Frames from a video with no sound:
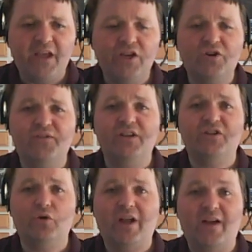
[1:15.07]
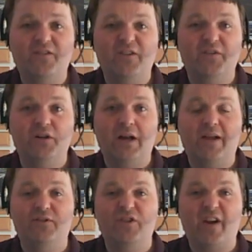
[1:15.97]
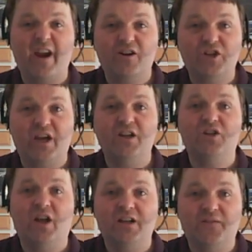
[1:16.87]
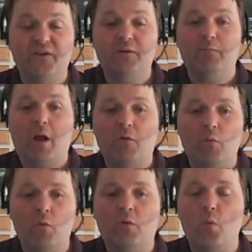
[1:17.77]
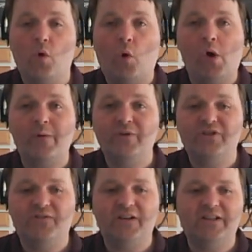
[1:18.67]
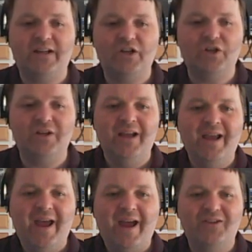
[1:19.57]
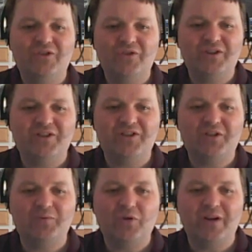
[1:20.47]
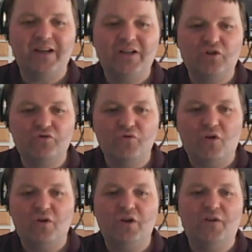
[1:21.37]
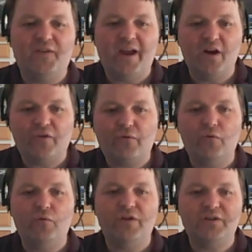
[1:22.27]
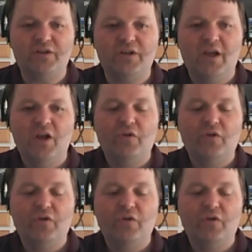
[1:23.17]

each of these are going to have different levels of air change, different requirements of ventilation, and so this system is going to need to draw enough air through this